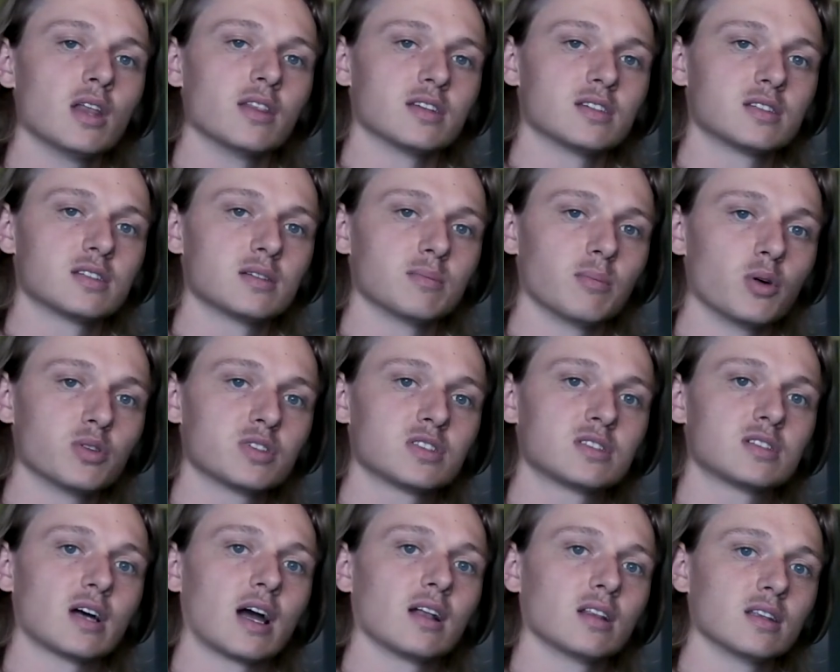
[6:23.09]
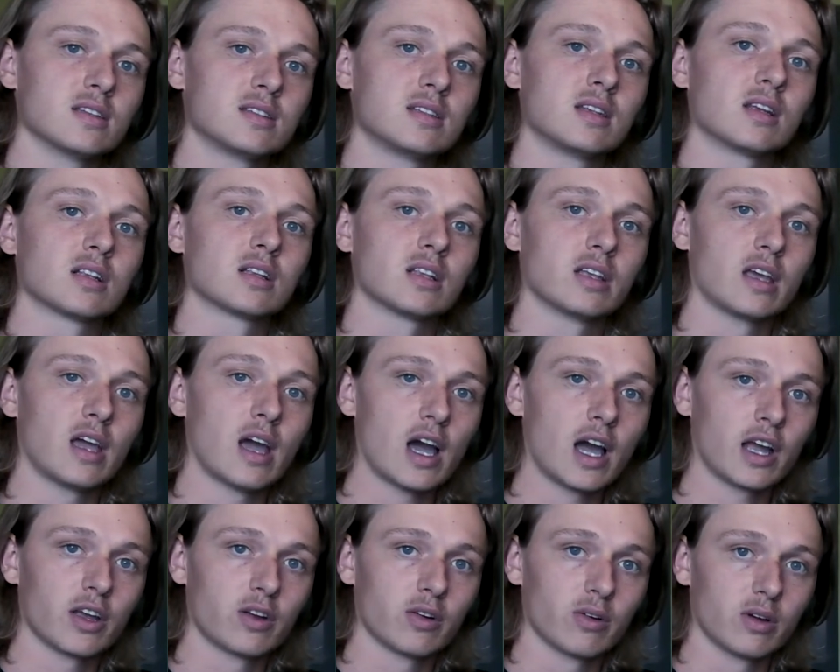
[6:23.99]
the most stylistically
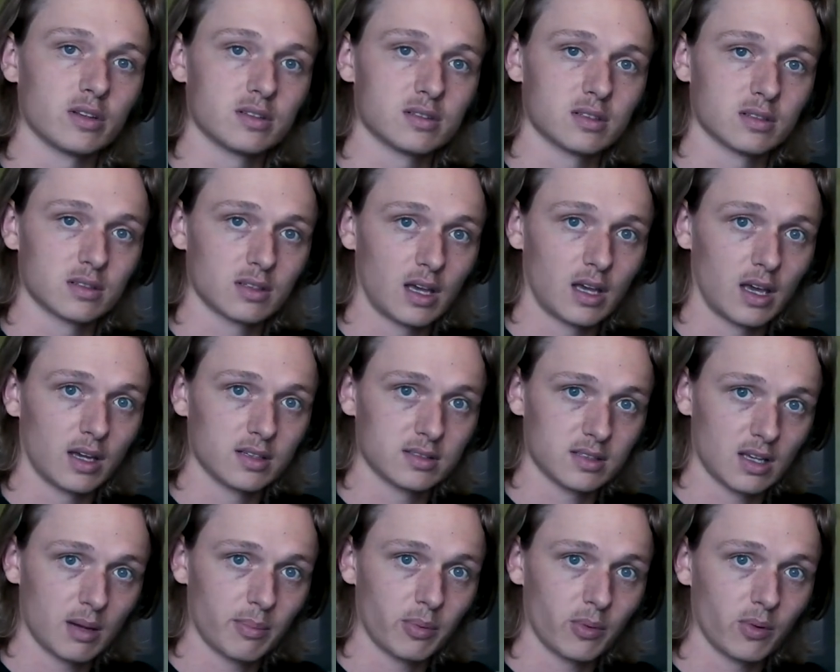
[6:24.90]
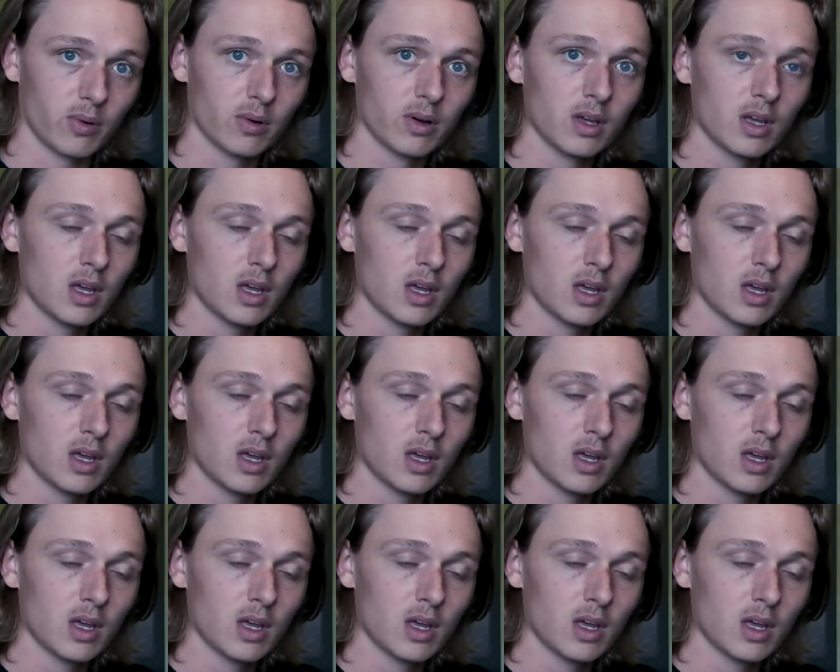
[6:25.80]
accurate example.